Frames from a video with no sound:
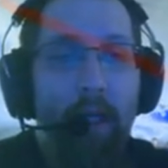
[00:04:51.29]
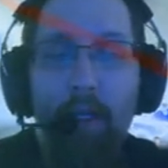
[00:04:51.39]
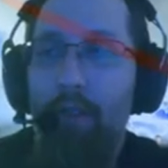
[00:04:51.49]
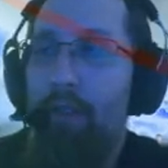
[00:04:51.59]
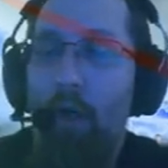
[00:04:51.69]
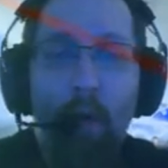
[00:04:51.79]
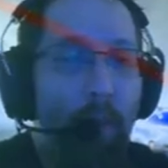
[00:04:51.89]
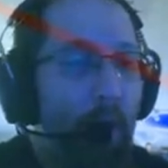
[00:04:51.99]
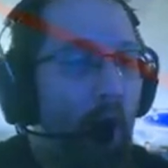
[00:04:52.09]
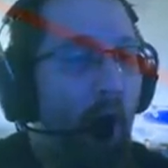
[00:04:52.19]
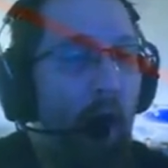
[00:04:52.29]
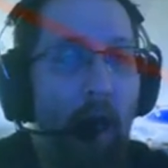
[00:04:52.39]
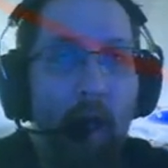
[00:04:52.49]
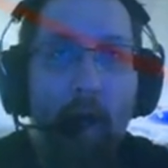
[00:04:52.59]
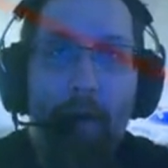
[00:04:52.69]
They didn't show up at all,
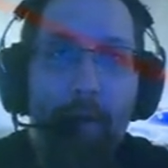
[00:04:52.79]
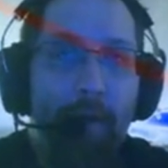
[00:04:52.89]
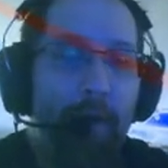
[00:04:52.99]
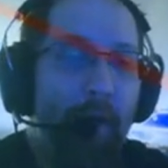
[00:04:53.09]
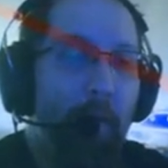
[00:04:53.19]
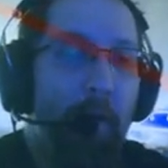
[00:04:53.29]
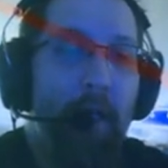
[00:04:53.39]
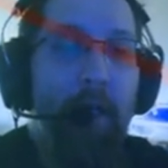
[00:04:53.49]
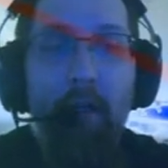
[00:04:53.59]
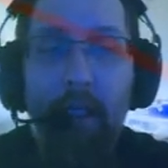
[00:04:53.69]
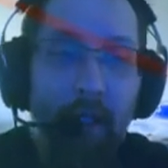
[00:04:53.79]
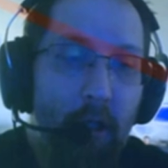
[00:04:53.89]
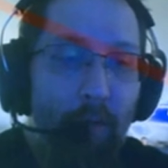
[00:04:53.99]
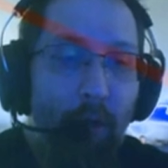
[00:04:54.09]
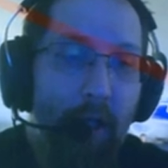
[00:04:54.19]
other than them hearing
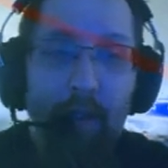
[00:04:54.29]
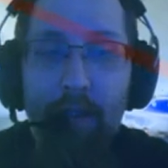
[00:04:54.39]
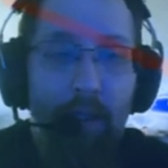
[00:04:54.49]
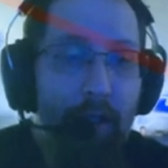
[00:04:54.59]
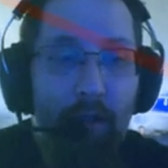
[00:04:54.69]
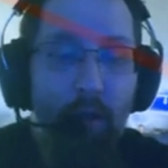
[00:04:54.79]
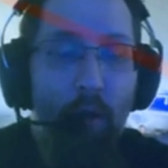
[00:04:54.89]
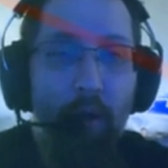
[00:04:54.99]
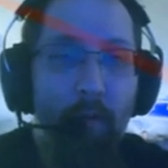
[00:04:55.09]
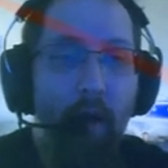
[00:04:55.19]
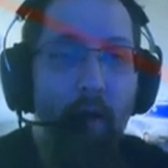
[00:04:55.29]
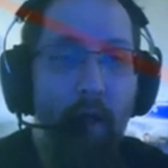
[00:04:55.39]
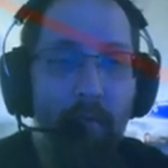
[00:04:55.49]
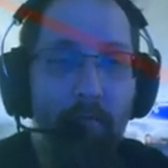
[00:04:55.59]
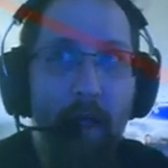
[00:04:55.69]
complaints in Discord about
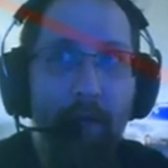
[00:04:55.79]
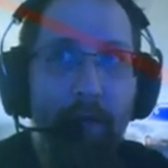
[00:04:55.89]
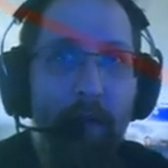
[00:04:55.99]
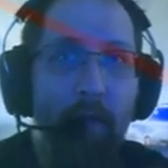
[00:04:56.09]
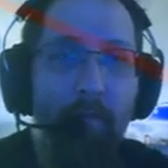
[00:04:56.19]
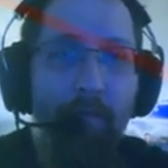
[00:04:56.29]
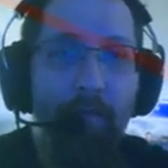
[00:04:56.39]
it. That's it.